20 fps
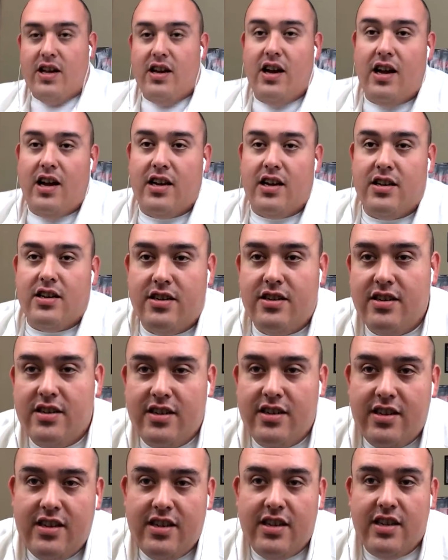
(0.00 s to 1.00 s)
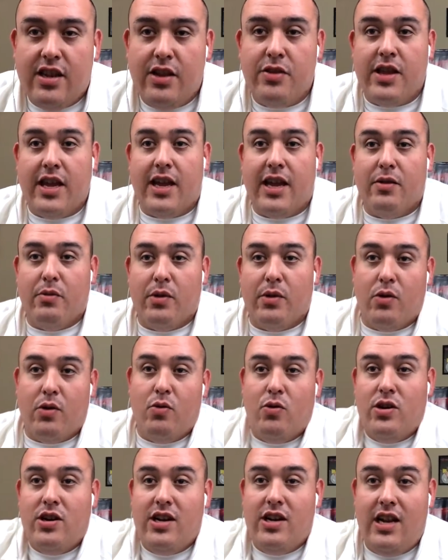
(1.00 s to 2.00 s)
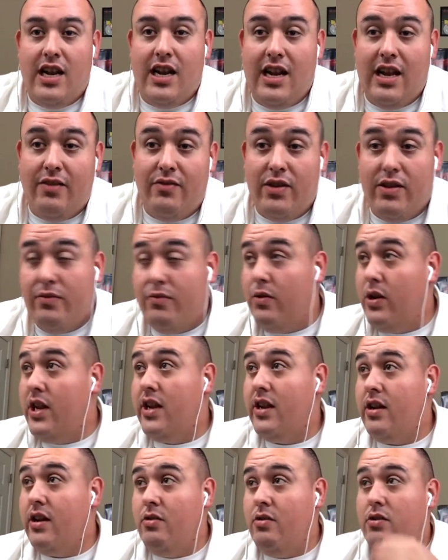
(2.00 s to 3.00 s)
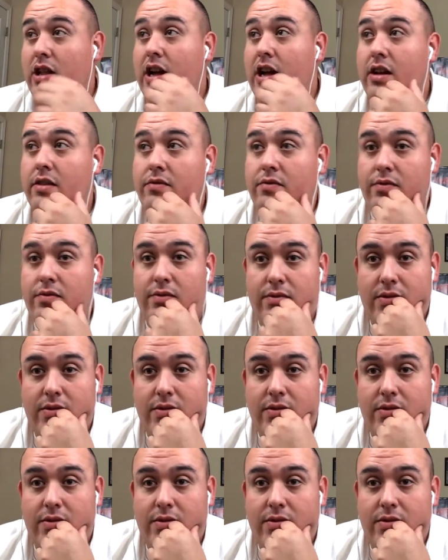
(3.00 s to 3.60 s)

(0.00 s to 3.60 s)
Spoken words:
gosh, do you think it recorded it even if we didn't go live?